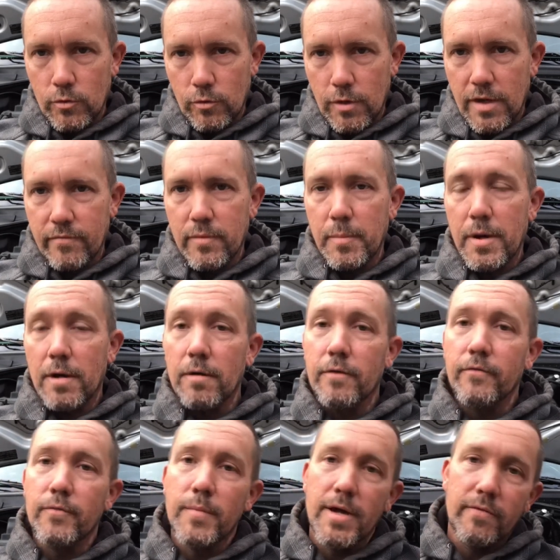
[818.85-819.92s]
you'll have the power
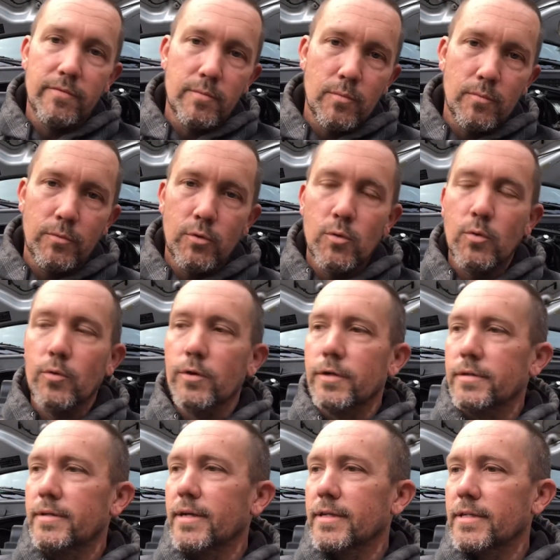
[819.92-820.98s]
from having cooler
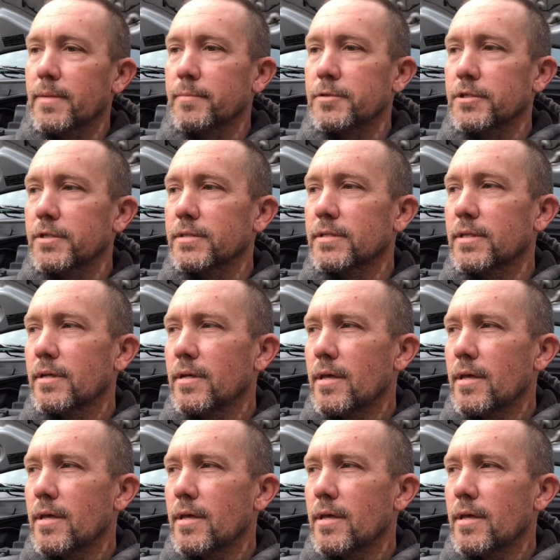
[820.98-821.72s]
intake temperatures.